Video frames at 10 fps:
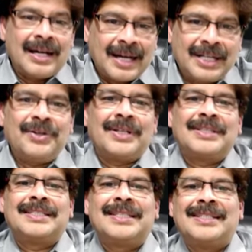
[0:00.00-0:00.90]
corrective
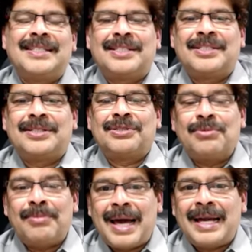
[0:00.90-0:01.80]
exercises
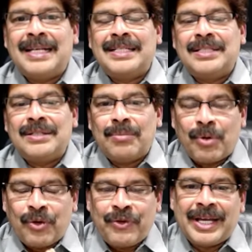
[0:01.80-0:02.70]
to manage
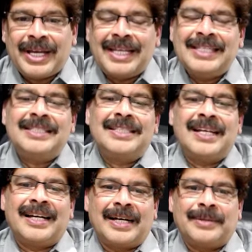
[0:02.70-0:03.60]
bowing in
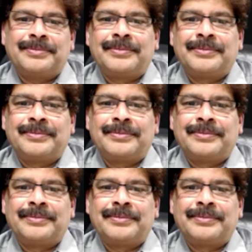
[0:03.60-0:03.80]
children.